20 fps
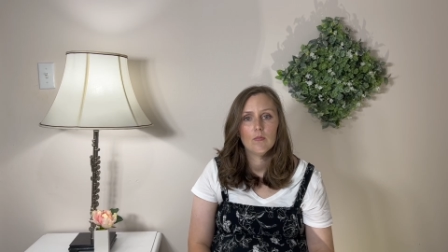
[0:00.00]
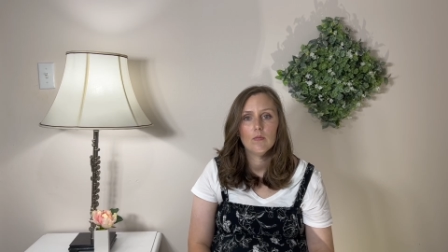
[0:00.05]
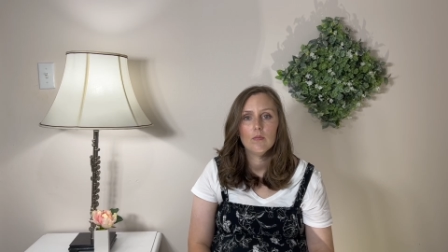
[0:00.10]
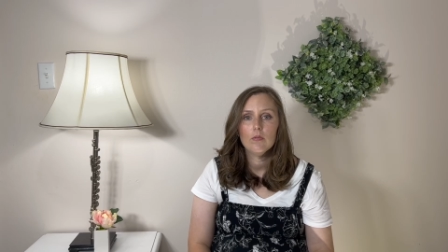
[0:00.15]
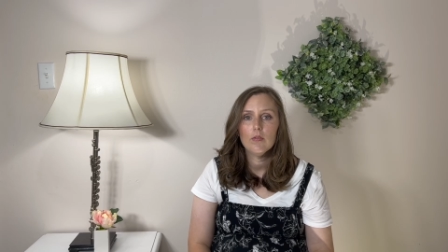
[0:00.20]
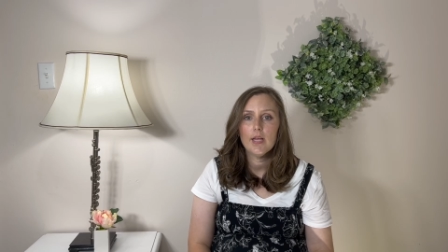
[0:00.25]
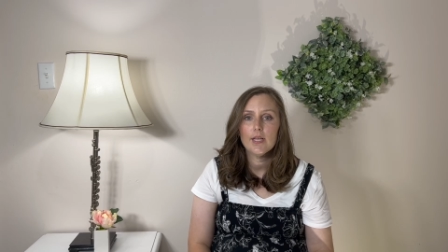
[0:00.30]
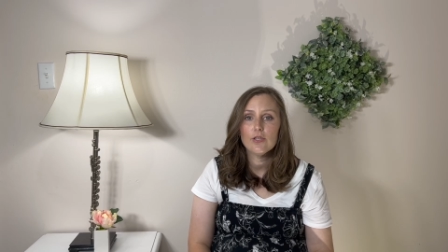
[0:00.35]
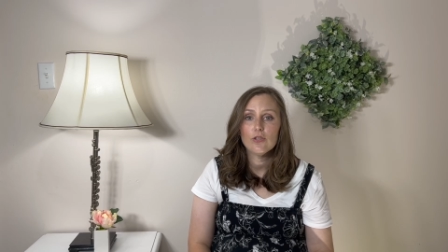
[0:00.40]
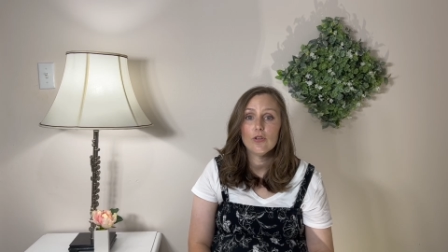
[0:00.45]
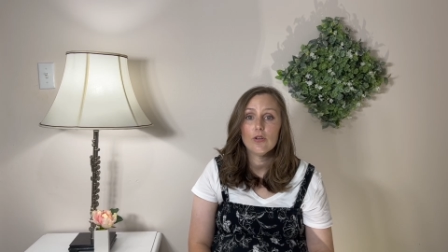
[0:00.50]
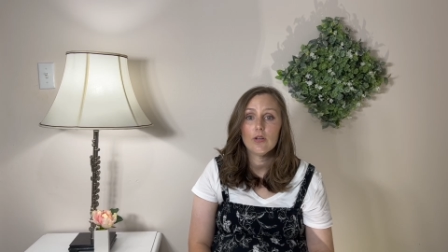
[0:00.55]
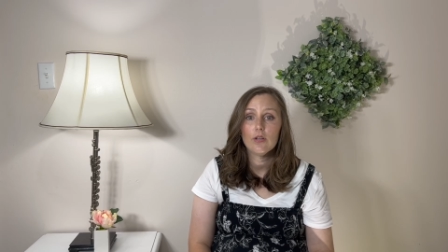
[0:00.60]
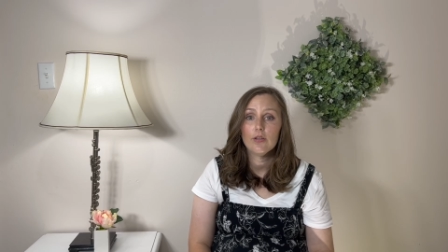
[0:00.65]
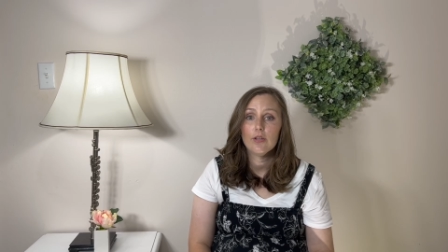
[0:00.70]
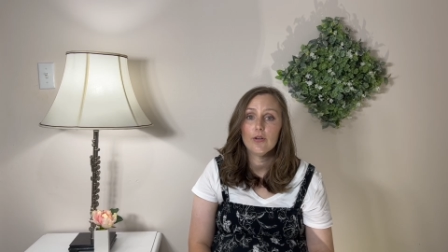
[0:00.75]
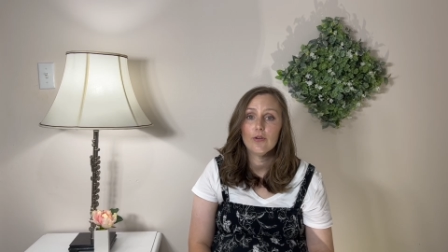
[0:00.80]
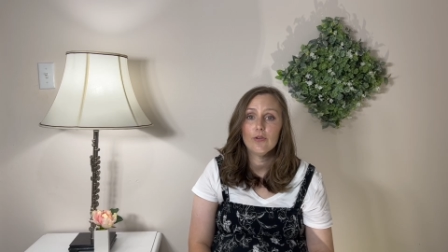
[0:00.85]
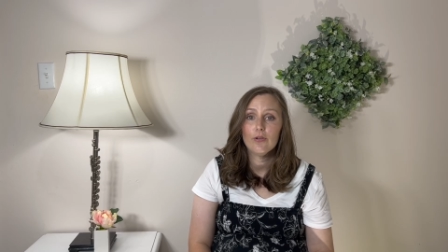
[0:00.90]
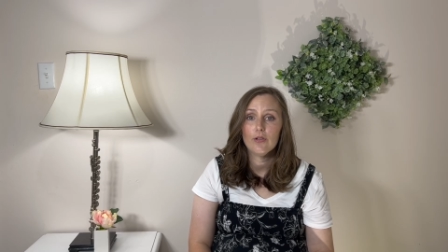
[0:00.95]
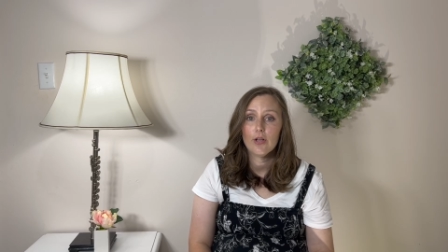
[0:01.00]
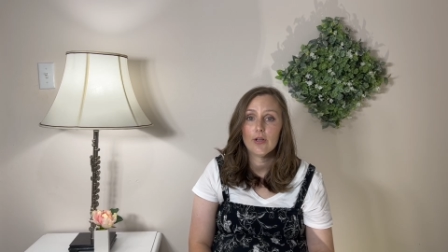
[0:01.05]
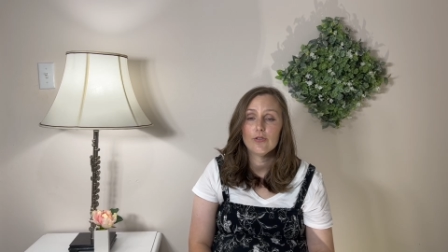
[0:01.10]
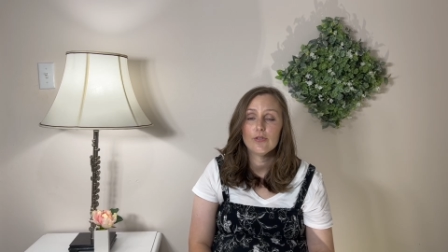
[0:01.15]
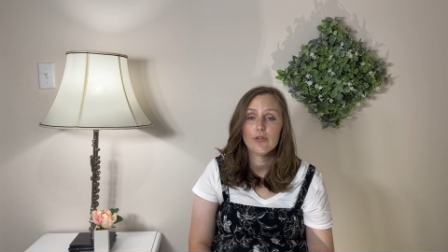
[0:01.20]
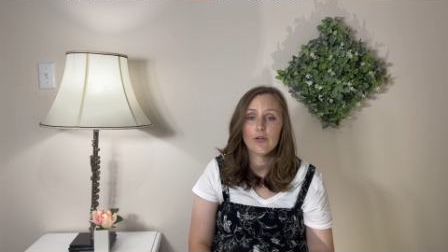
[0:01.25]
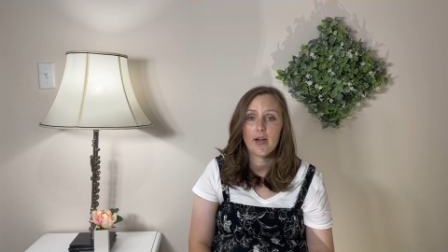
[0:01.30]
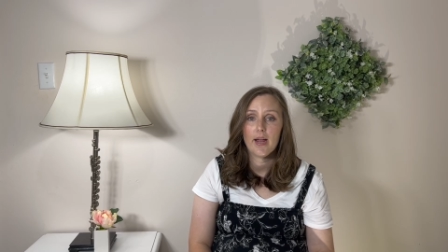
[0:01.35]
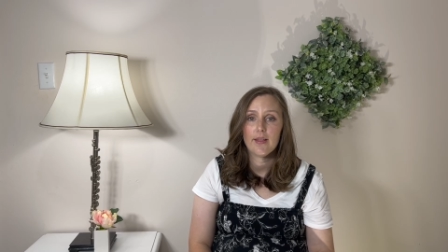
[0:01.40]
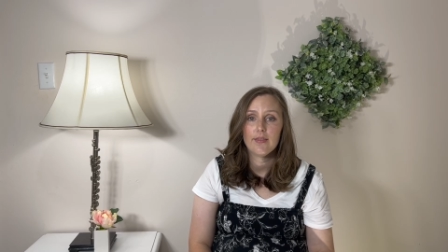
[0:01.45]
Let's look a little
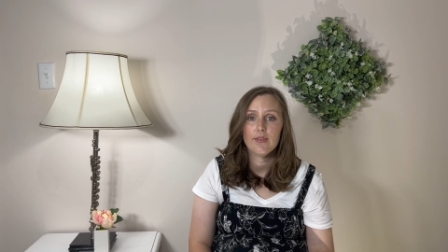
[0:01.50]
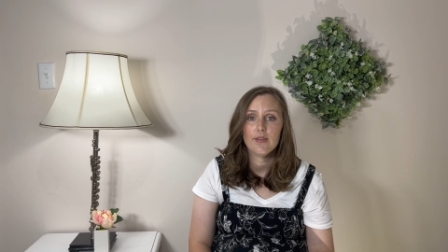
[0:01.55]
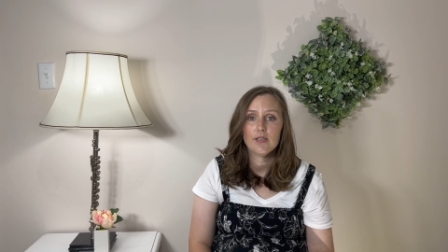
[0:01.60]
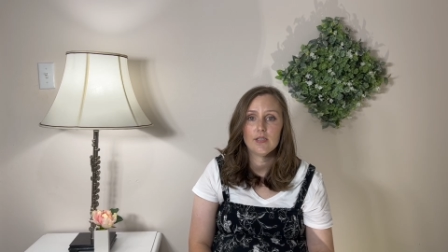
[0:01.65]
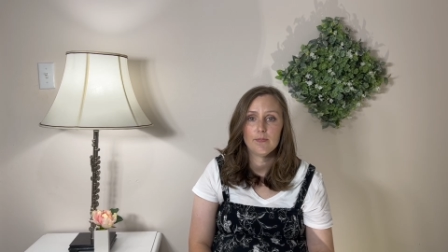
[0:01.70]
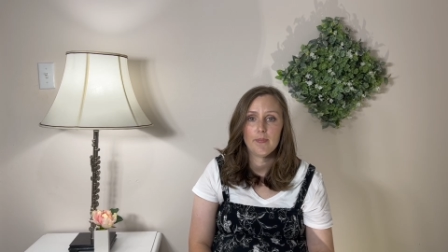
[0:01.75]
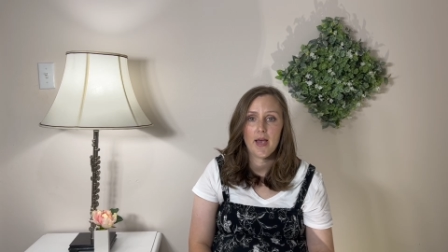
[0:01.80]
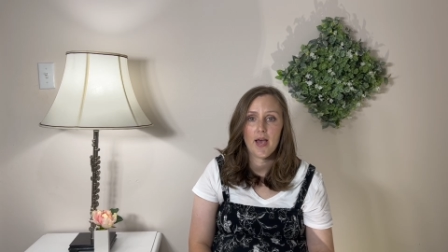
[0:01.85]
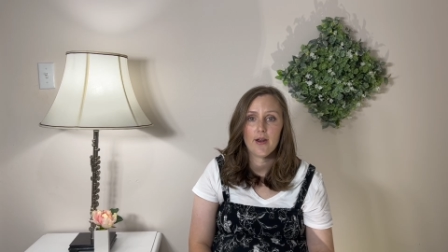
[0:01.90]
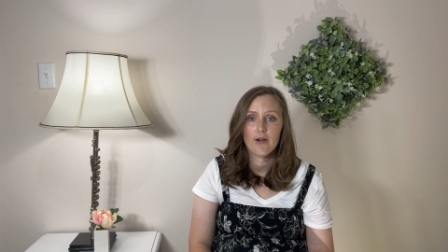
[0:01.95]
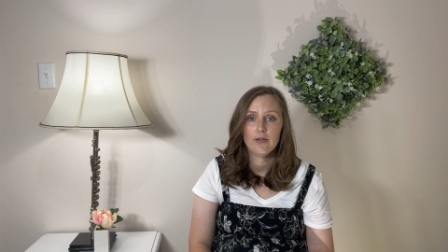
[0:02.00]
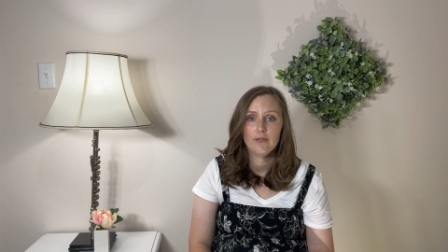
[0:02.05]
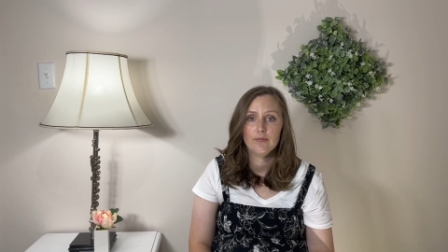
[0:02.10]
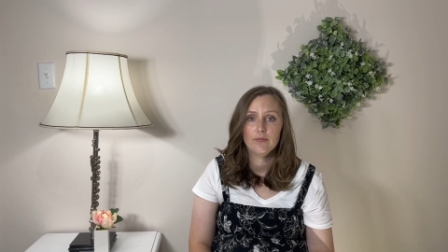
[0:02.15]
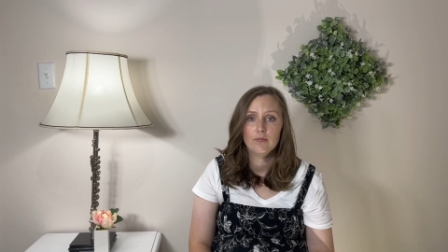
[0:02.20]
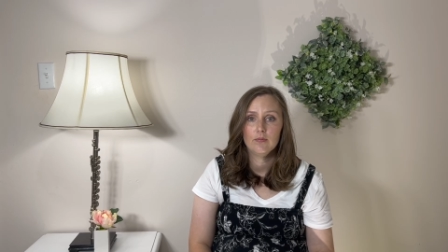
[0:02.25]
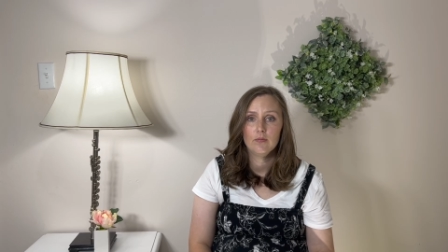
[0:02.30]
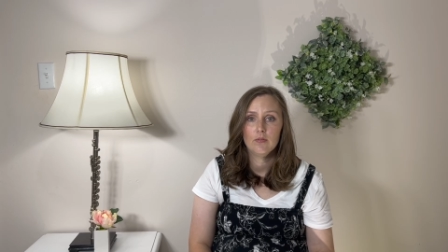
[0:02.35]
closer at this pattern.